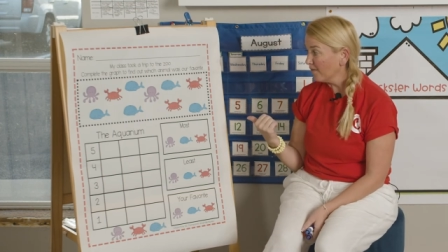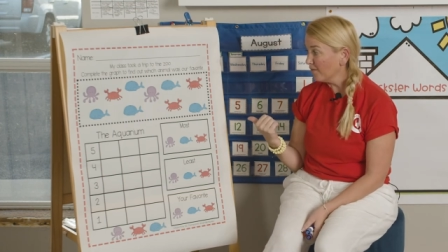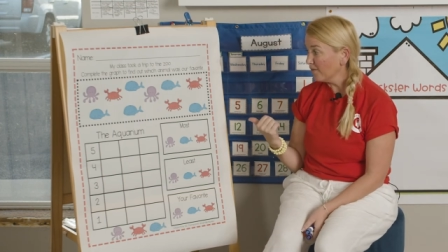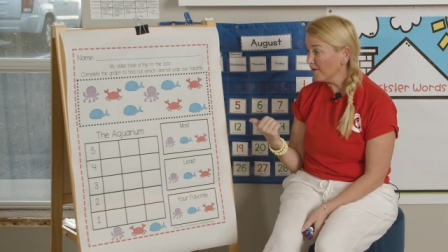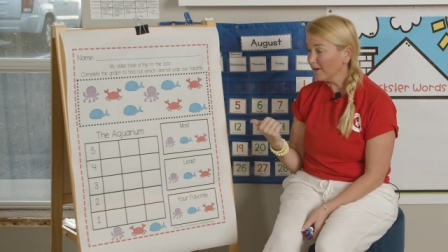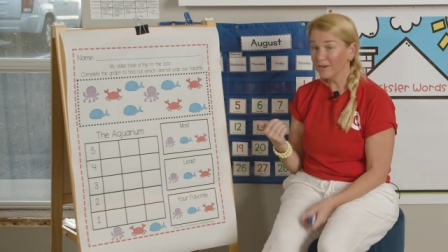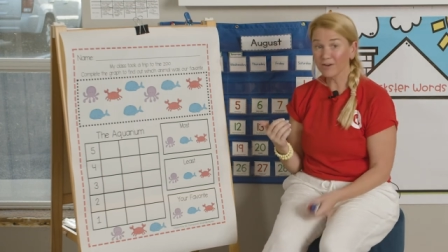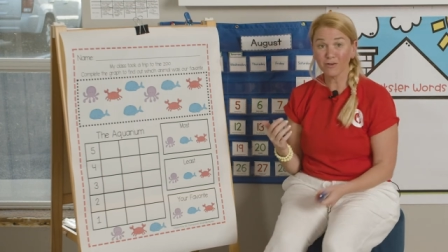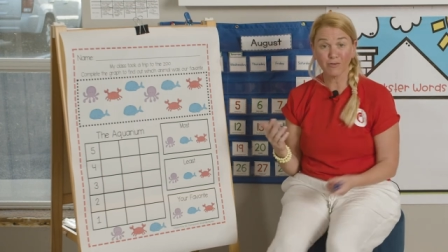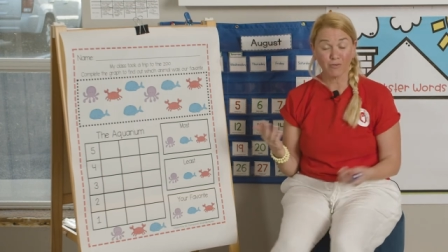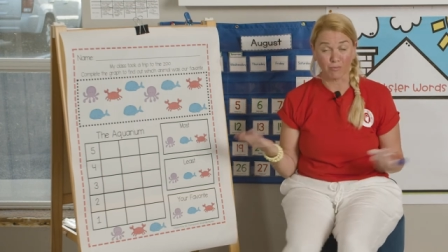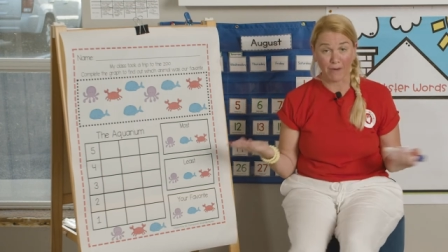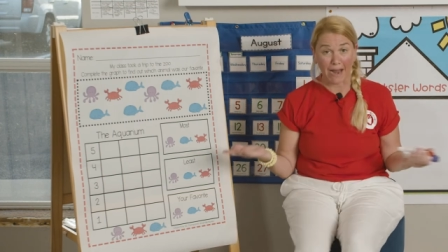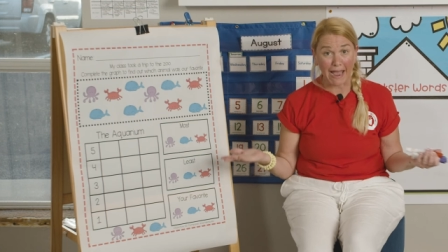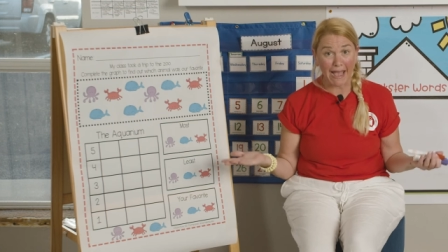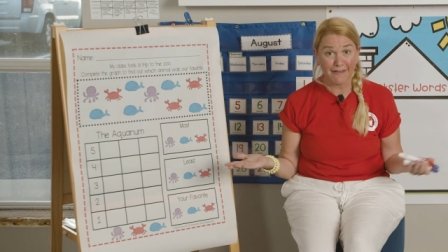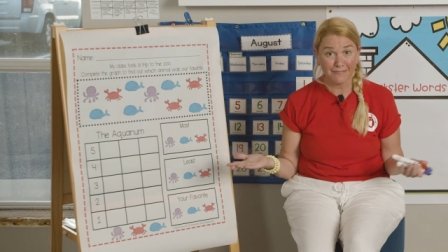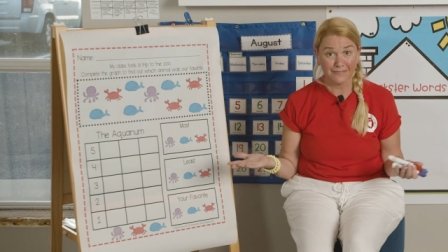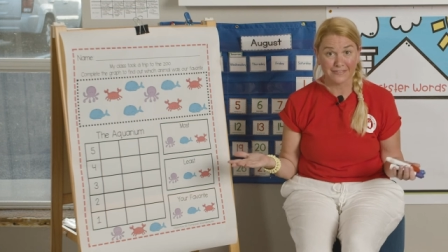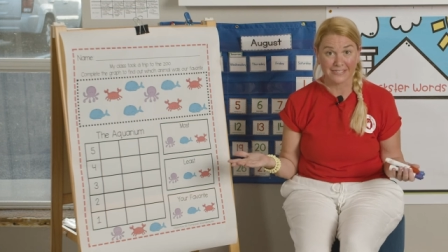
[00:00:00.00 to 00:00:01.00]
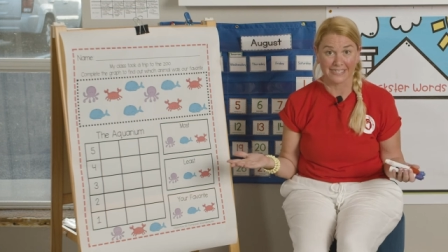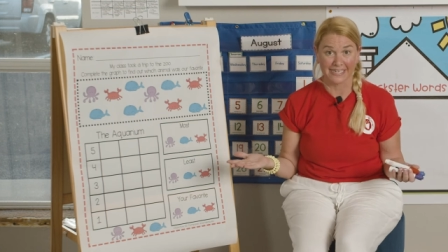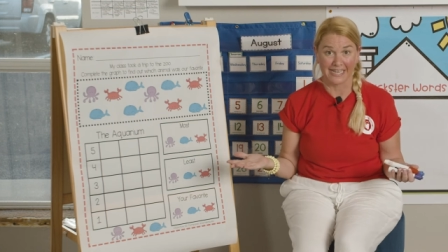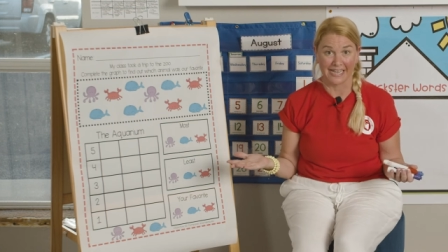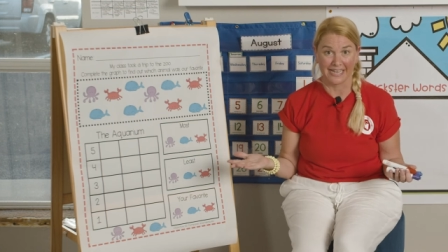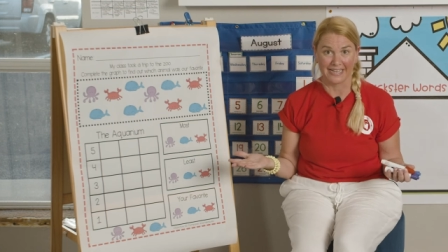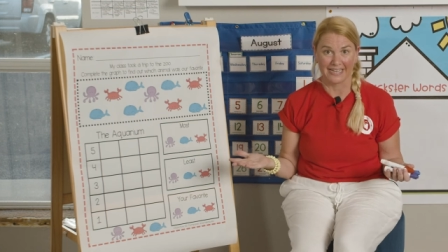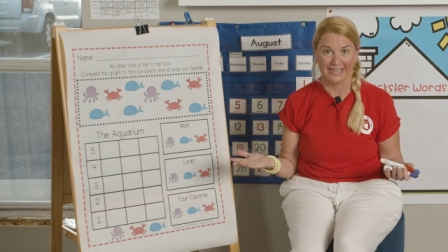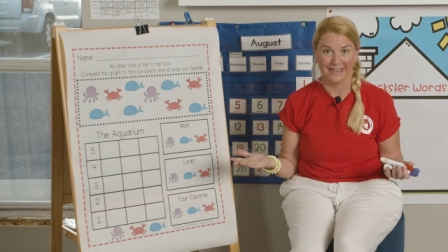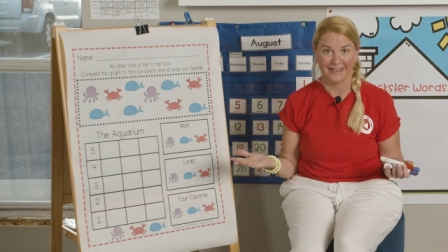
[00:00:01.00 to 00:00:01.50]
We're gonna graph
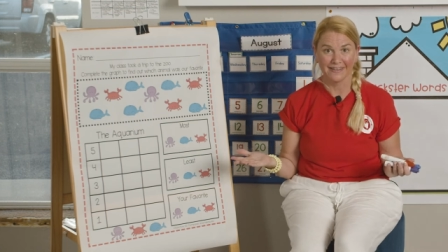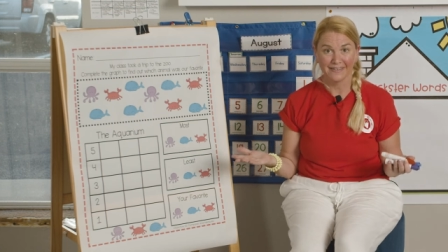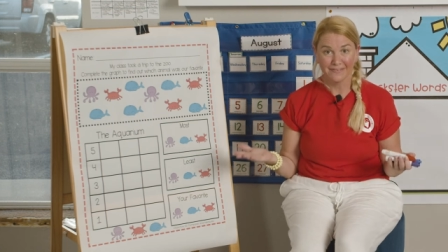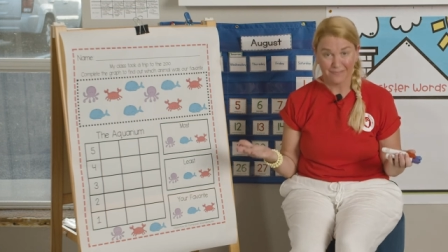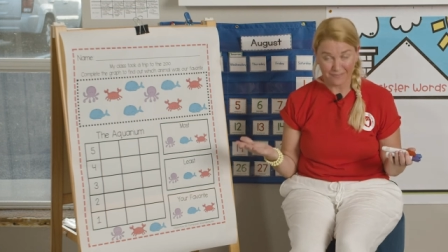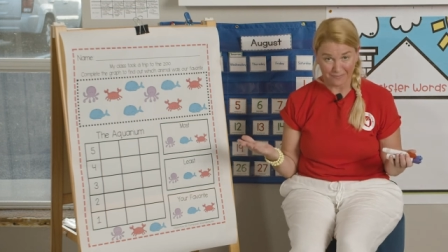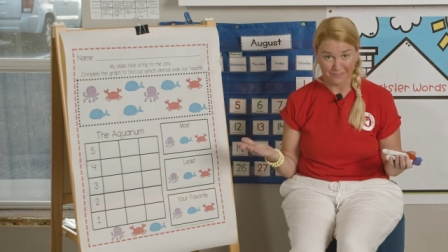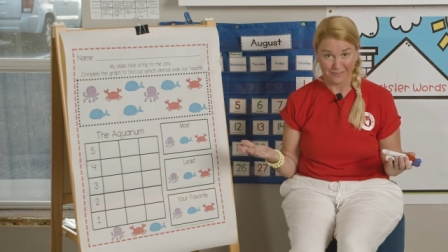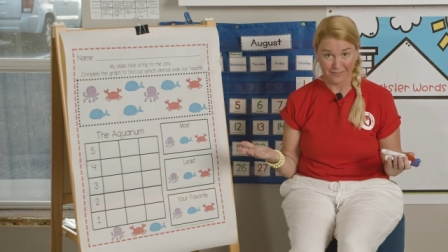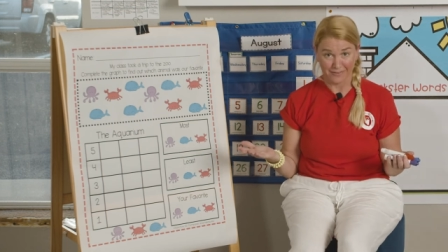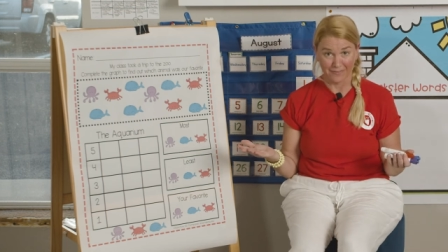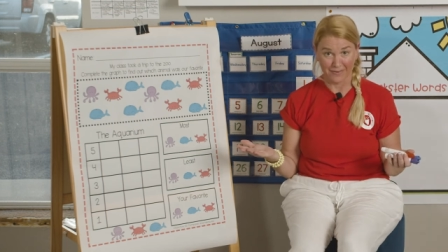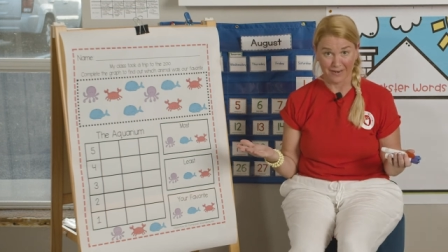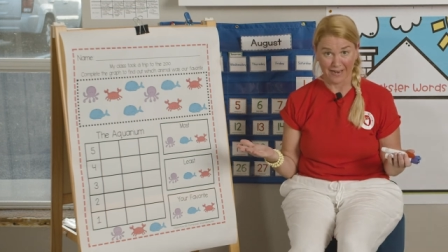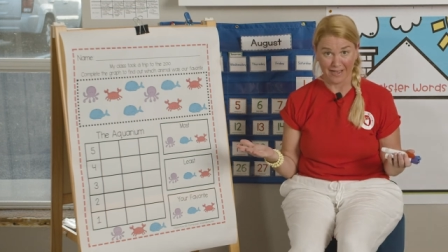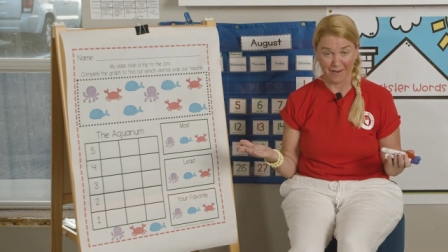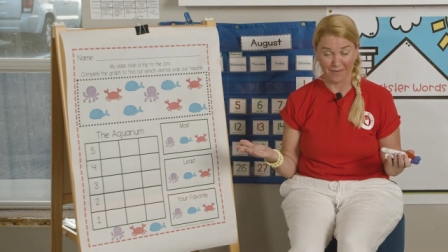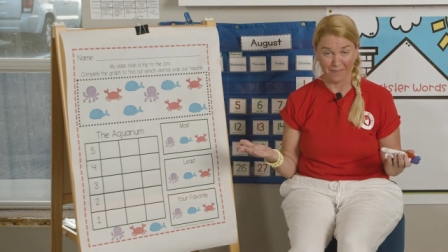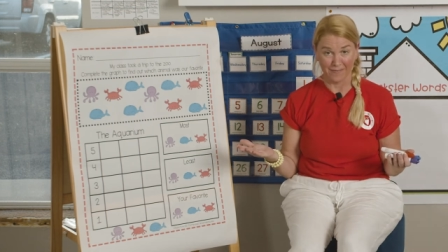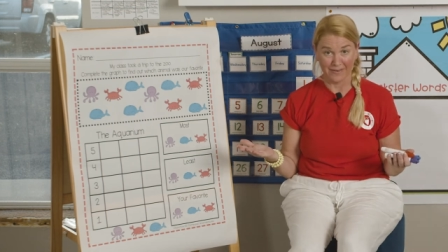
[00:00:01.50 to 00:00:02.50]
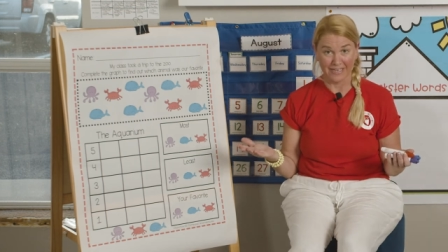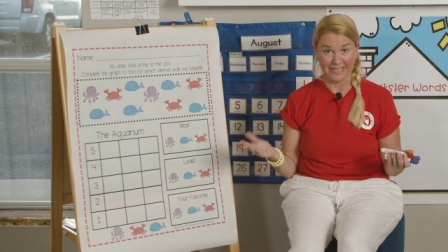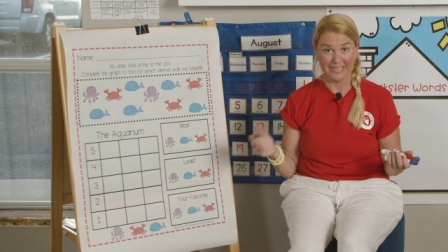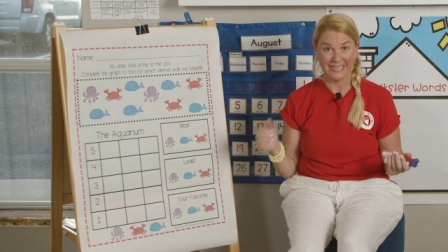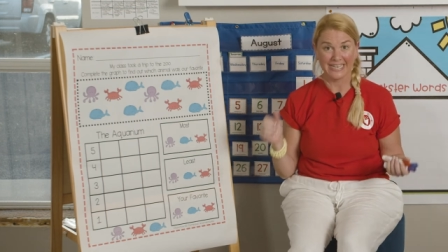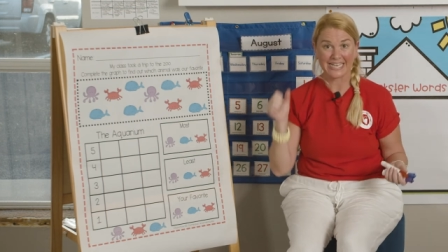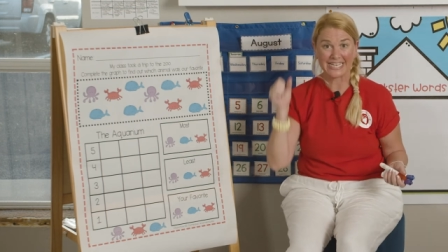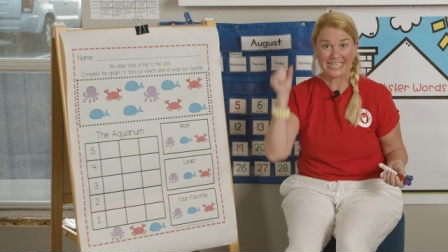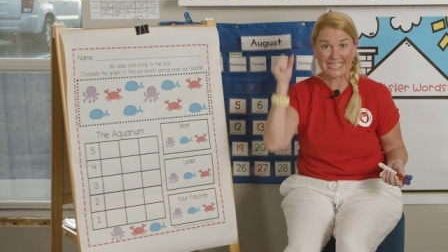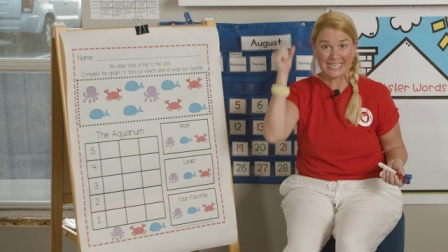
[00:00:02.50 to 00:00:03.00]
today. You wanna help me?
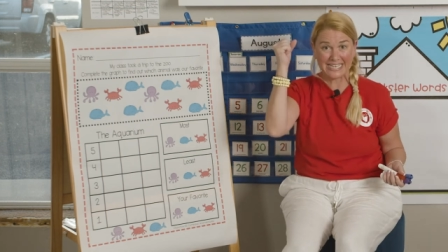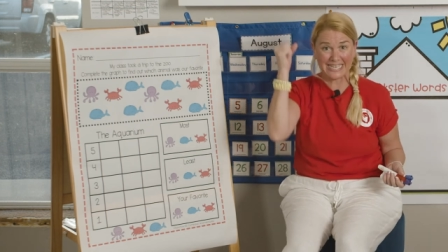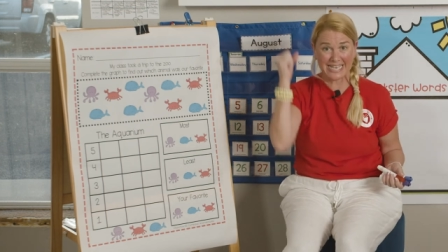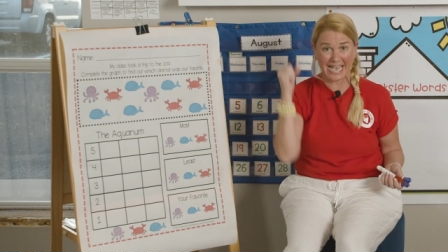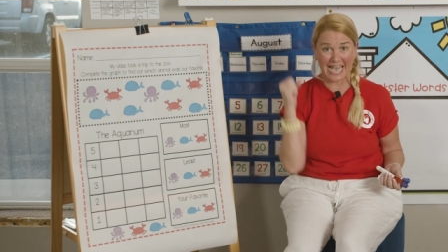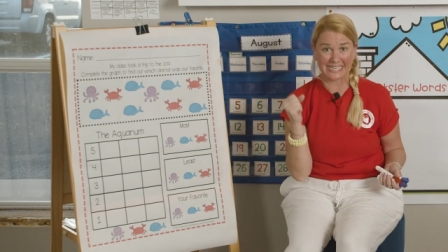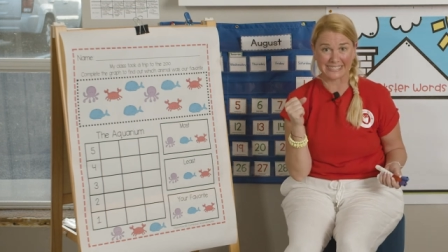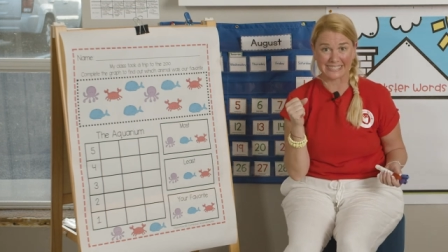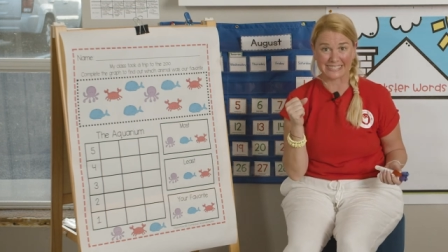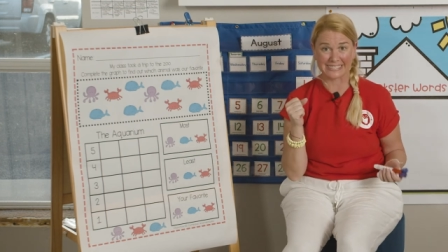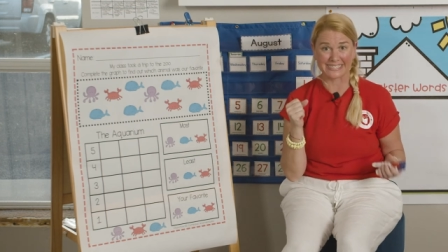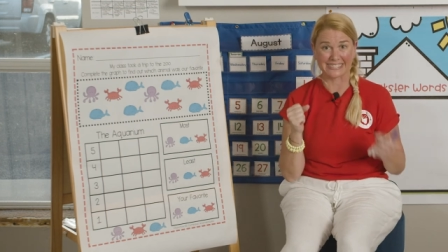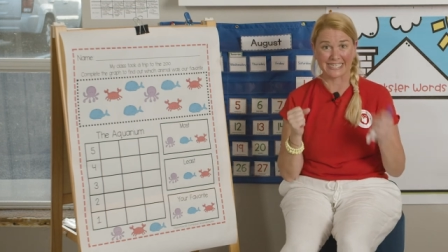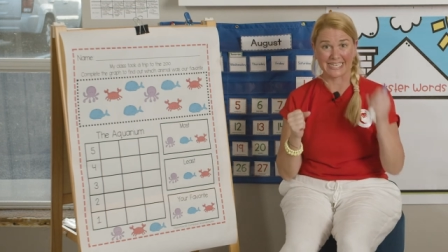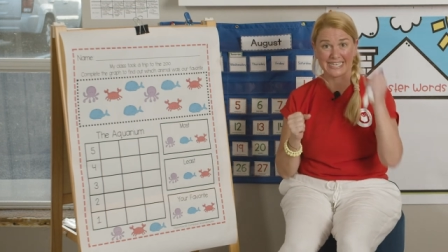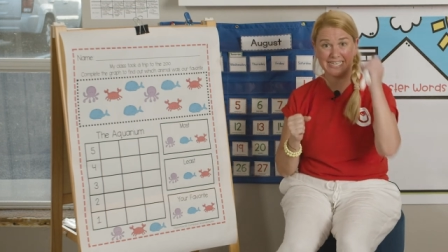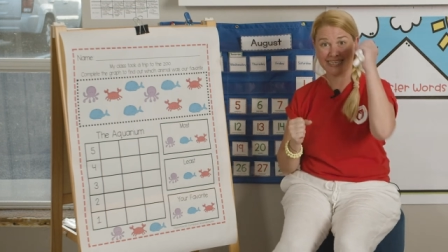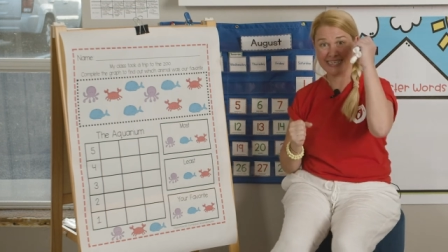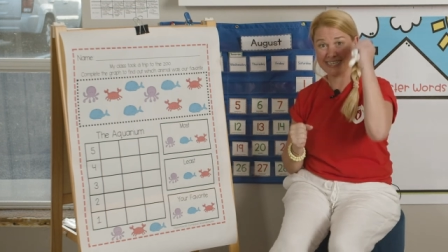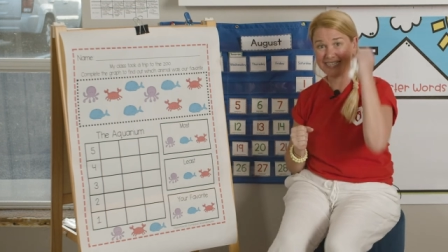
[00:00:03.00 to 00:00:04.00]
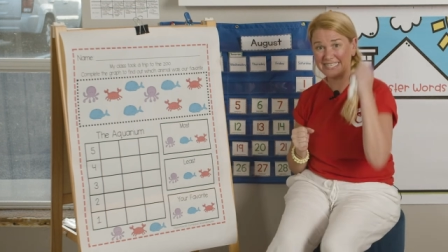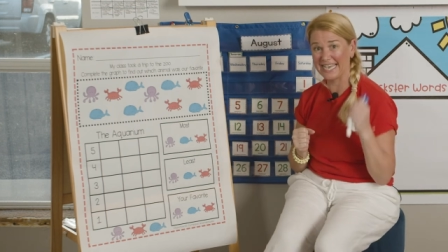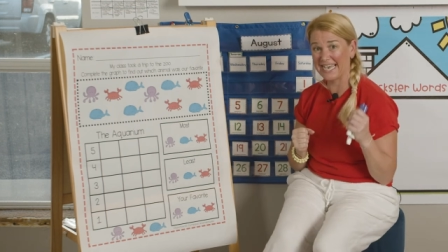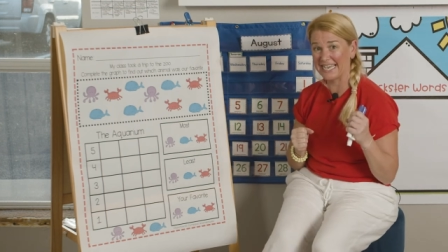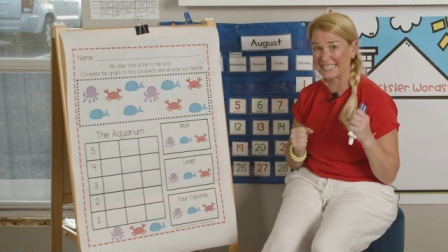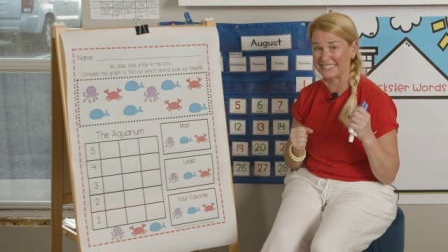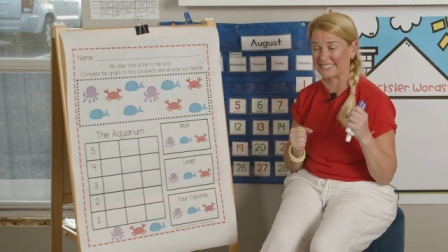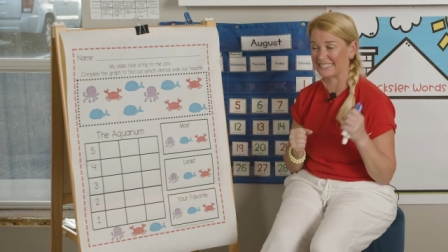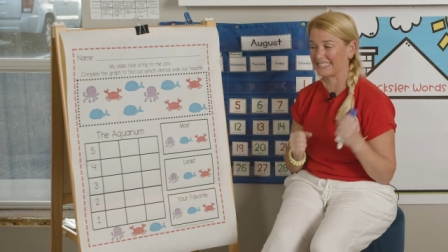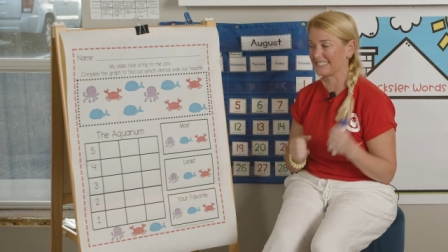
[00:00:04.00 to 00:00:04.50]
Yes,
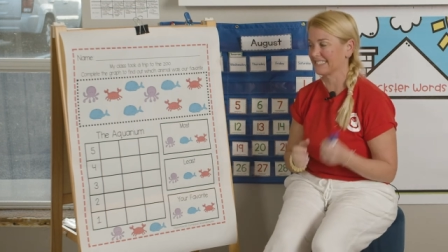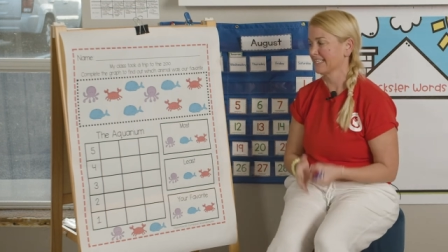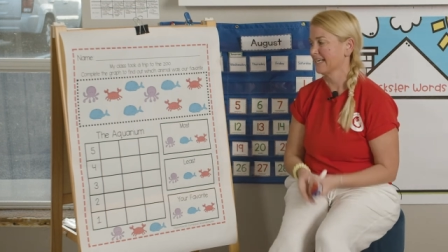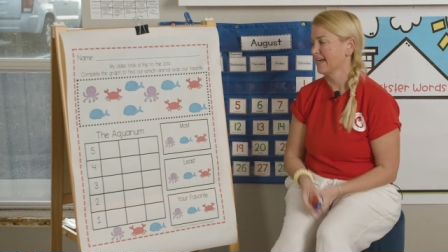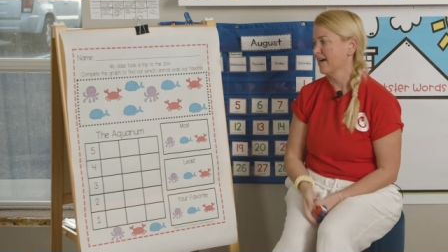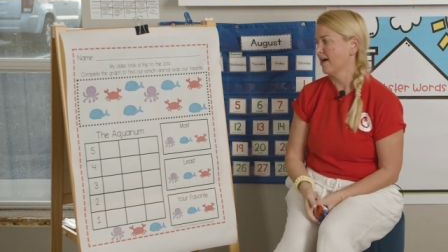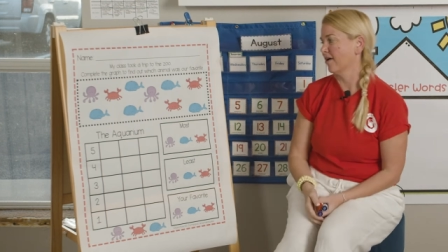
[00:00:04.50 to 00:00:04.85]
yes.